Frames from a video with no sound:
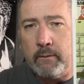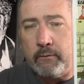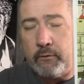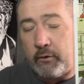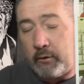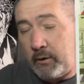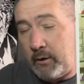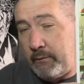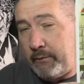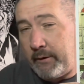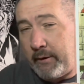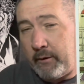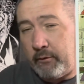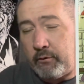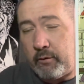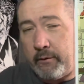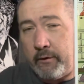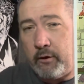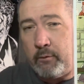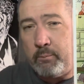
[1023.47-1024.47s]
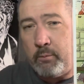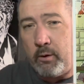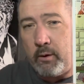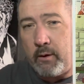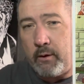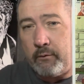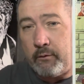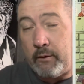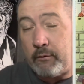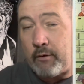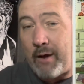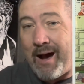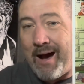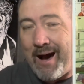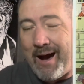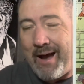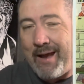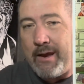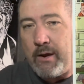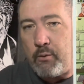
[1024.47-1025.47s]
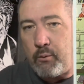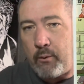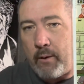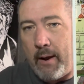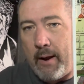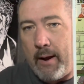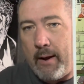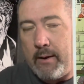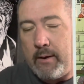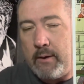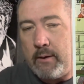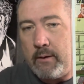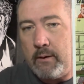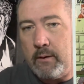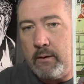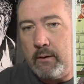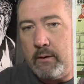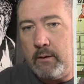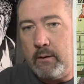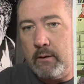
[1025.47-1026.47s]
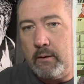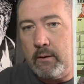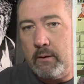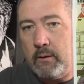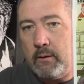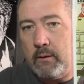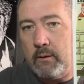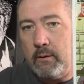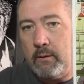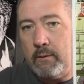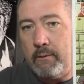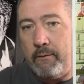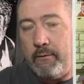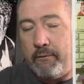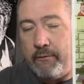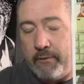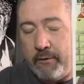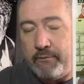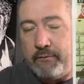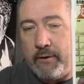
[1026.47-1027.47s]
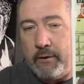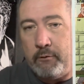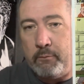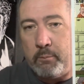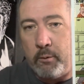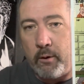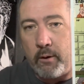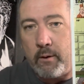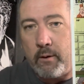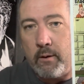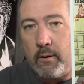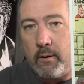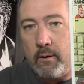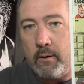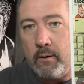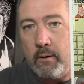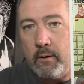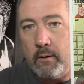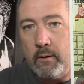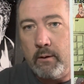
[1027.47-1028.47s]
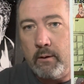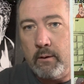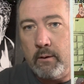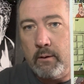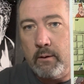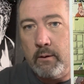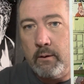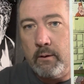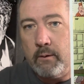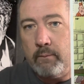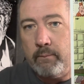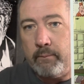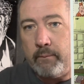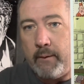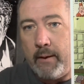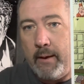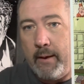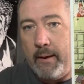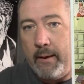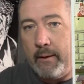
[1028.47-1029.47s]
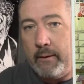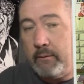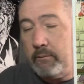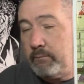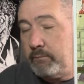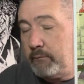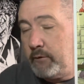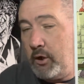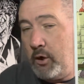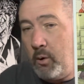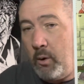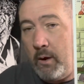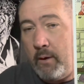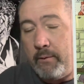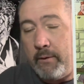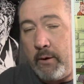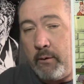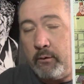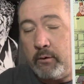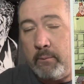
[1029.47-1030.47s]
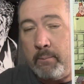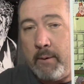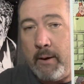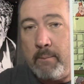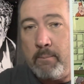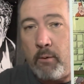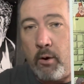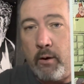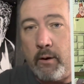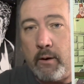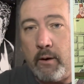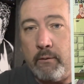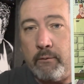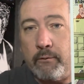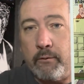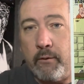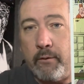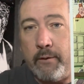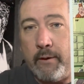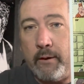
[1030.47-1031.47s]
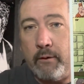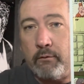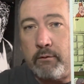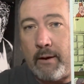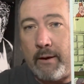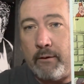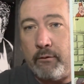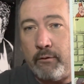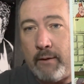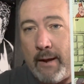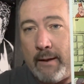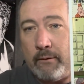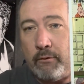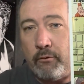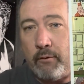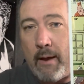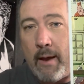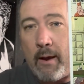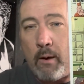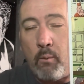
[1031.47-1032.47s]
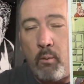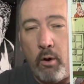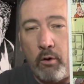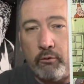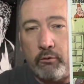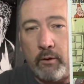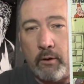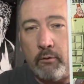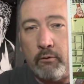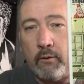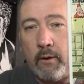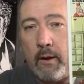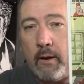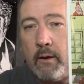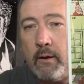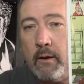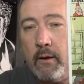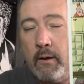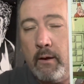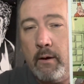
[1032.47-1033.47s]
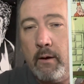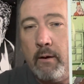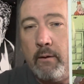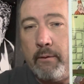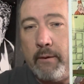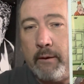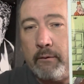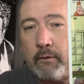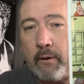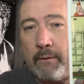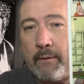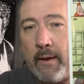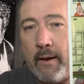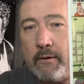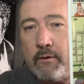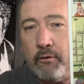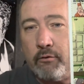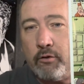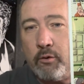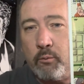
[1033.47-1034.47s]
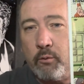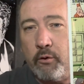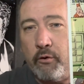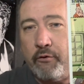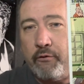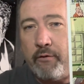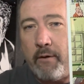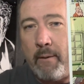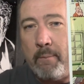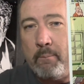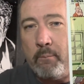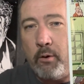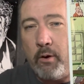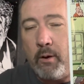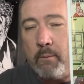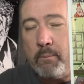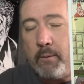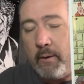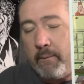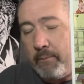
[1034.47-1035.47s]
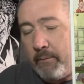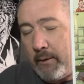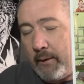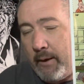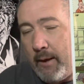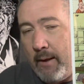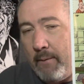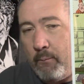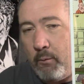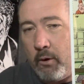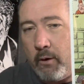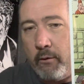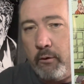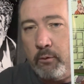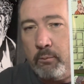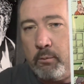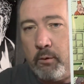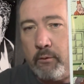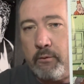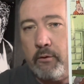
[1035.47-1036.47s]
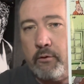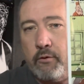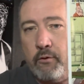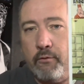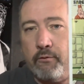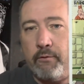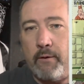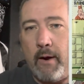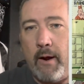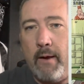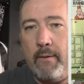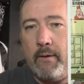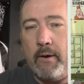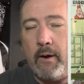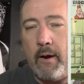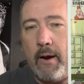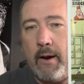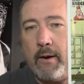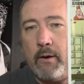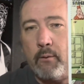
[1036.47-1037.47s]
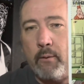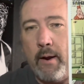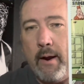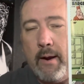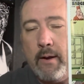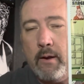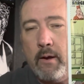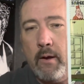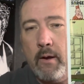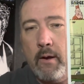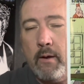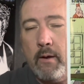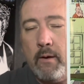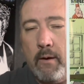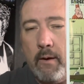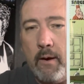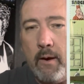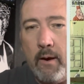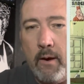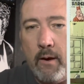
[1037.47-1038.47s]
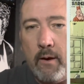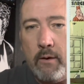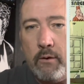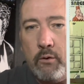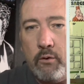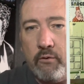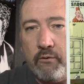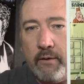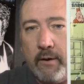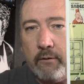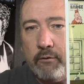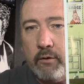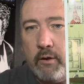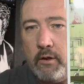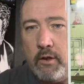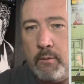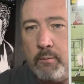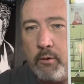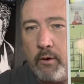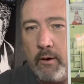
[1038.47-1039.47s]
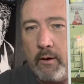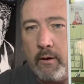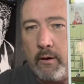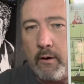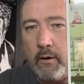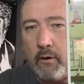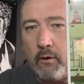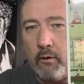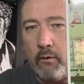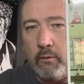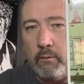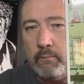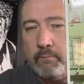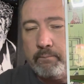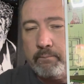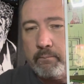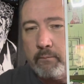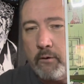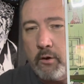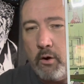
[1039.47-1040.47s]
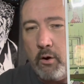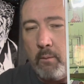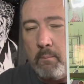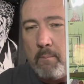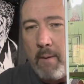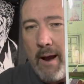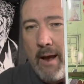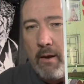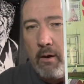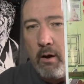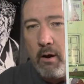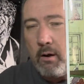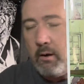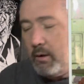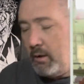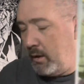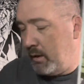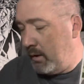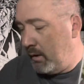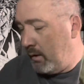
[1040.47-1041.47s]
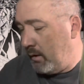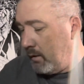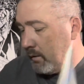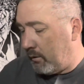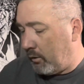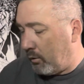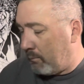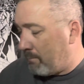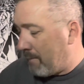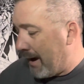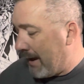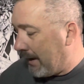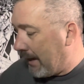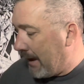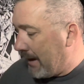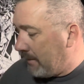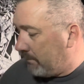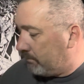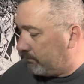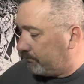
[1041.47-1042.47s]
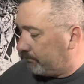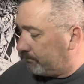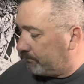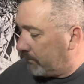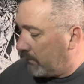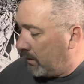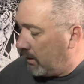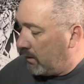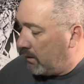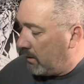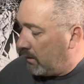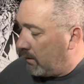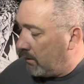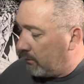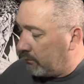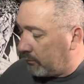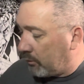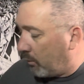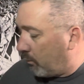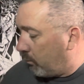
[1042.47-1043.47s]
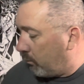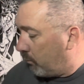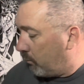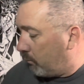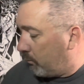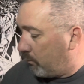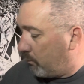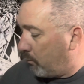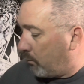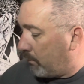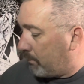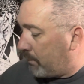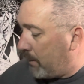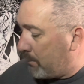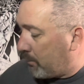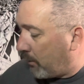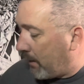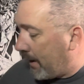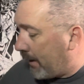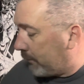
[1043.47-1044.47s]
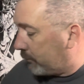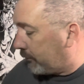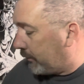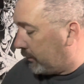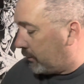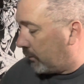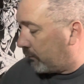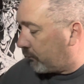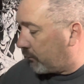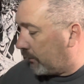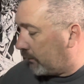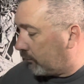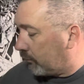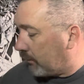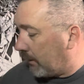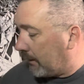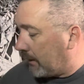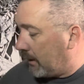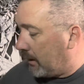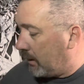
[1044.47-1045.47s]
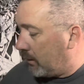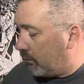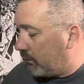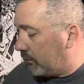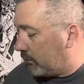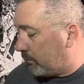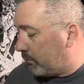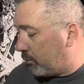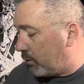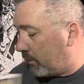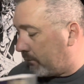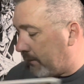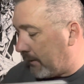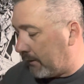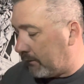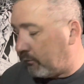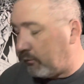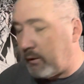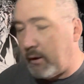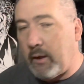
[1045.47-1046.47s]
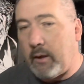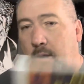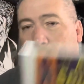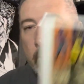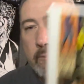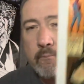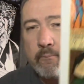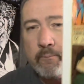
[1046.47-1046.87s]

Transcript: Significance of this book is it's a high grade 50s book. And you know what? There was a big market for things like Sad Sack, Walt Disney, things like that. Just a real fun book, but again, one of those books that you find in high grade and you fix it, you put it on a little, you know, mylar, little mylite. So when people ask the difference, like here is a book that's in